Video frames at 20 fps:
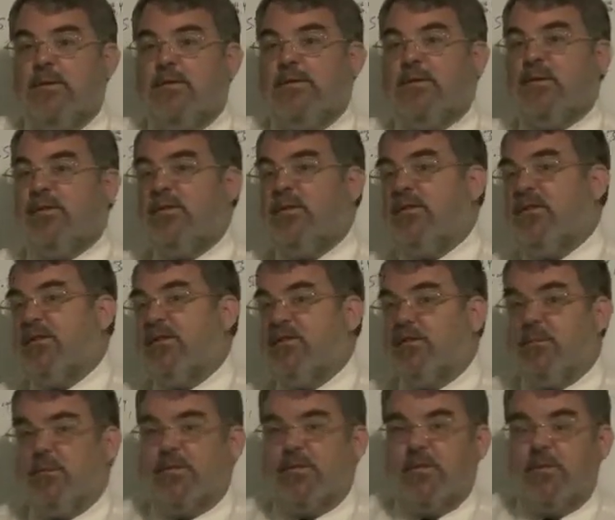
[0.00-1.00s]

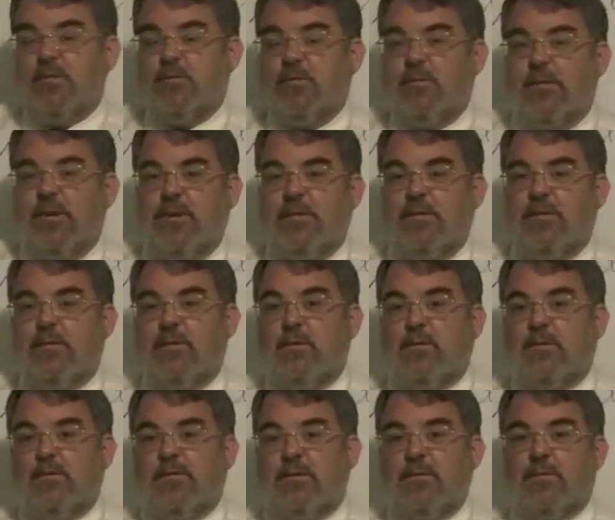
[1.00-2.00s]
66% would be due to
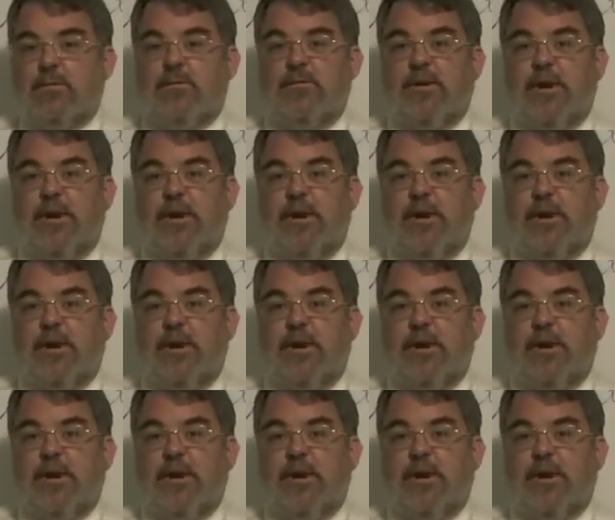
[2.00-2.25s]
residual